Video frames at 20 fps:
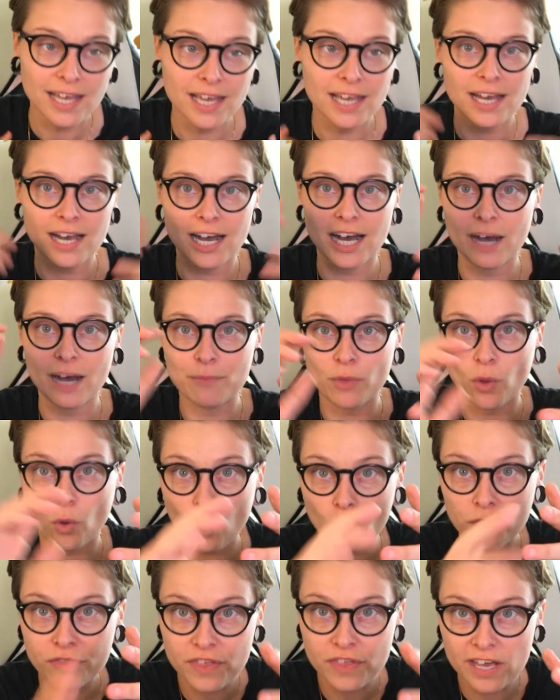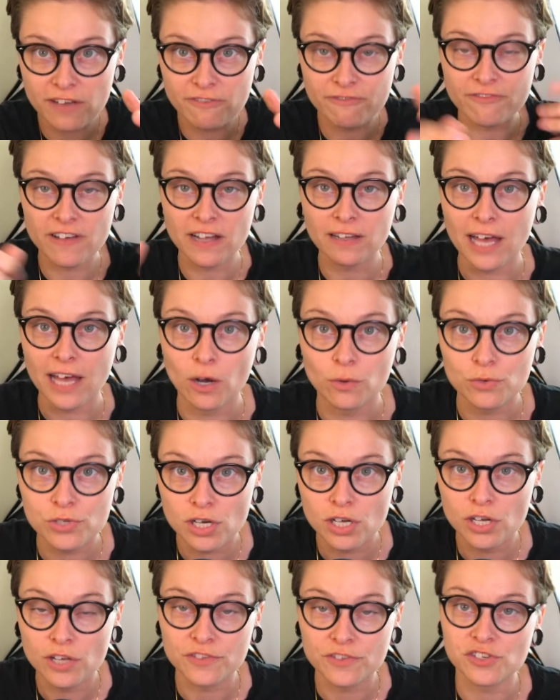Um, the whole thing fell out.
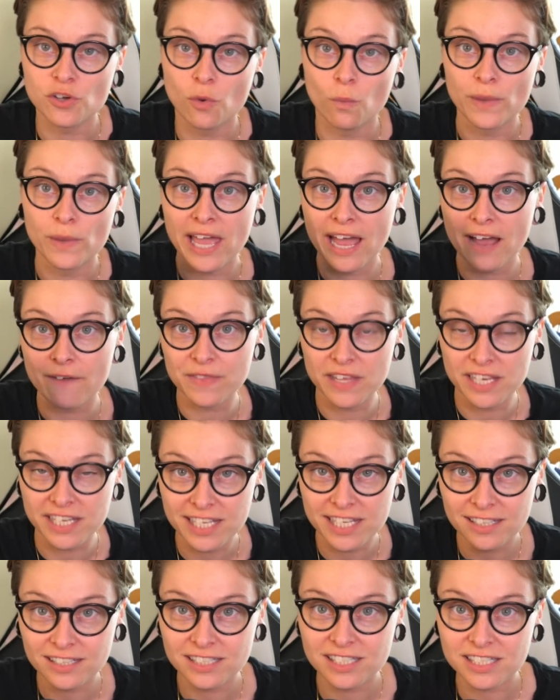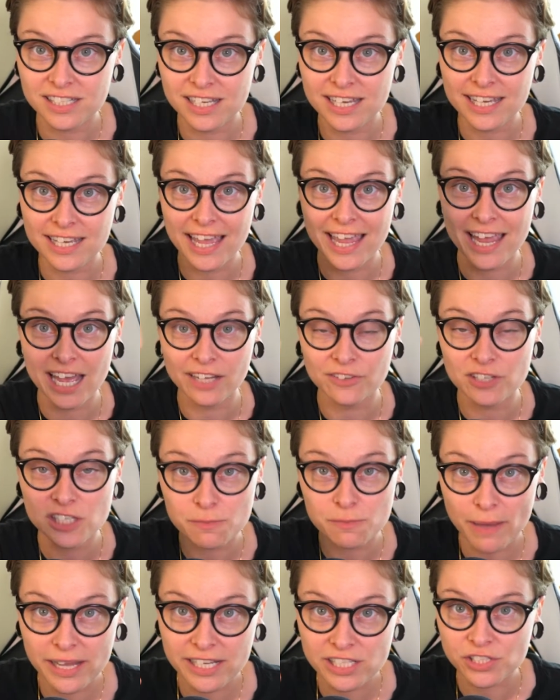So we have the heat sink and the
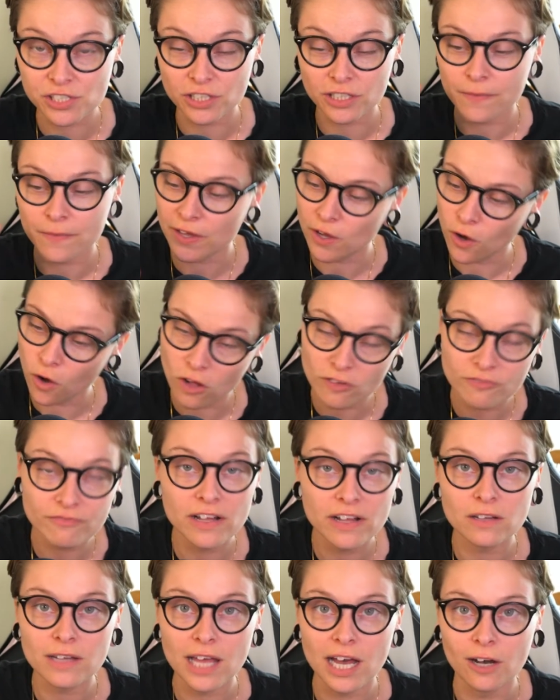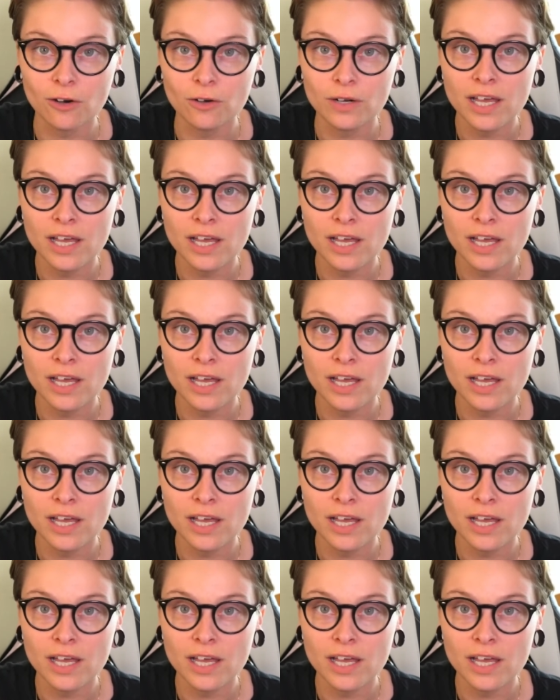spacer, they all fell out.